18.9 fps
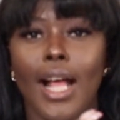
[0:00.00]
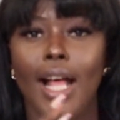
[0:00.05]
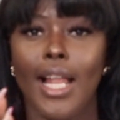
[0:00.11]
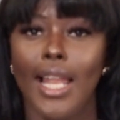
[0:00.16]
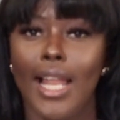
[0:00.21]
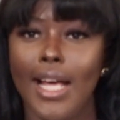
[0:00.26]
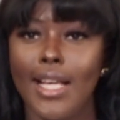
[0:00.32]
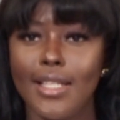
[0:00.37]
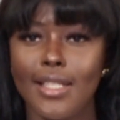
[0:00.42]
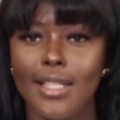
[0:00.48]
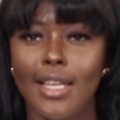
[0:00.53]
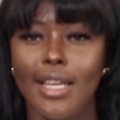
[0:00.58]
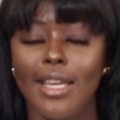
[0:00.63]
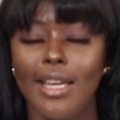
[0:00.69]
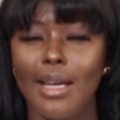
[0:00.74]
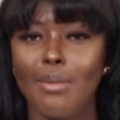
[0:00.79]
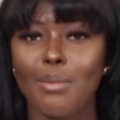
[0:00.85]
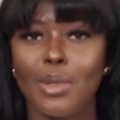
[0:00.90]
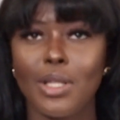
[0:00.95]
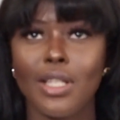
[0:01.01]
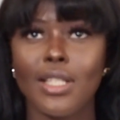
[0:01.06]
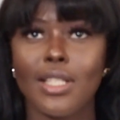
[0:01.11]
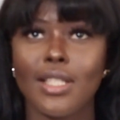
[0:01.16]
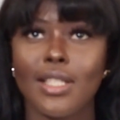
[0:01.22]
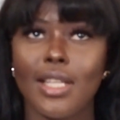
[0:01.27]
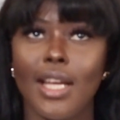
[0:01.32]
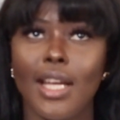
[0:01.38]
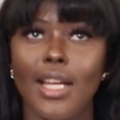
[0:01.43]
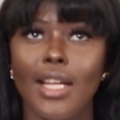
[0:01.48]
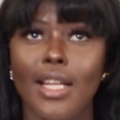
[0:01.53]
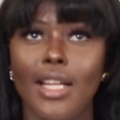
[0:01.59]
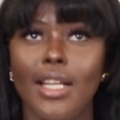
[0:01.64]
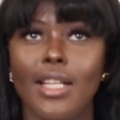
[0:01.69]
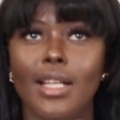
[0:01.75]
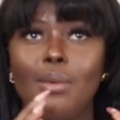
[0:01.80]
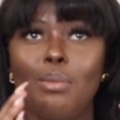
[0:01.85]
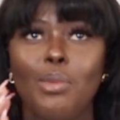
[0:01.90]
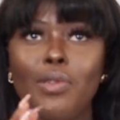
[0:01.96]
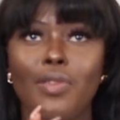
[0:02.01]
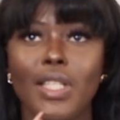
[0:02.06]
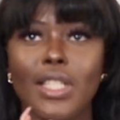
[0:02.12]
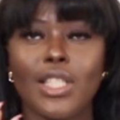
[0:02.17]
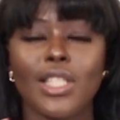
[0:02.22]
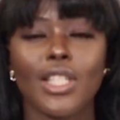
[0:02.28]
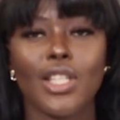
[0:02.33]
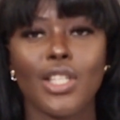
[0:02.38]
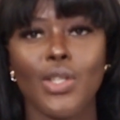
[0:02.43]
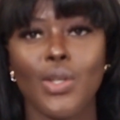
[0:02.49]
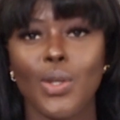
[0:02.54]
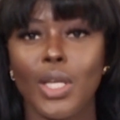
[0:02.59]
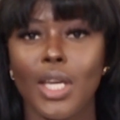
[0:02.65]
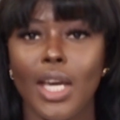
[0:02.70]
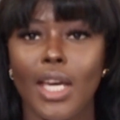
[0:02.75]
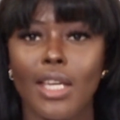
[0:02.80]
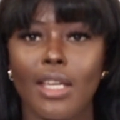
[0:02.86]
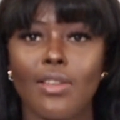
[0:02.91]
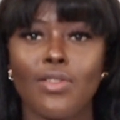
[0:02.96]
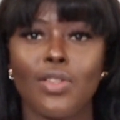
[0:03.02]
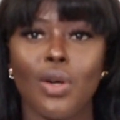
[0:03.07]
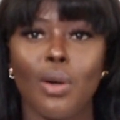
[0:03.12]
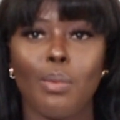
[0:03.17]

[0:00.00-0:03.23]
Lastly, I'm gonna say moving to the U K gives you